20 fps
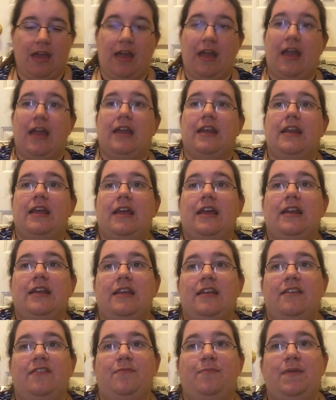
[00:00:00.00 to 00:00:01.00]
And it
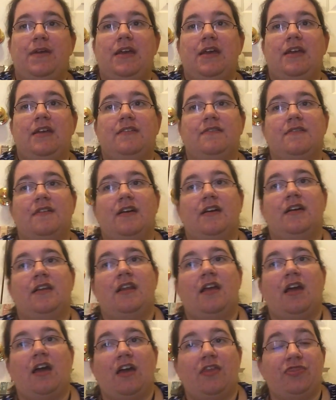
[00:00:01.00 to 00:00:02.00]
is being
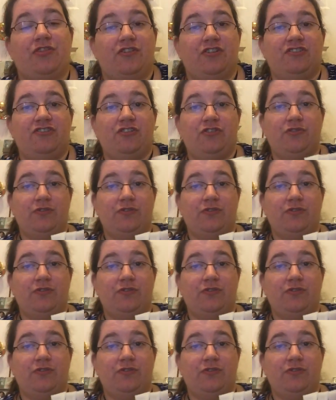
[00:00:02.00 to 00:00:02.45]
done on 32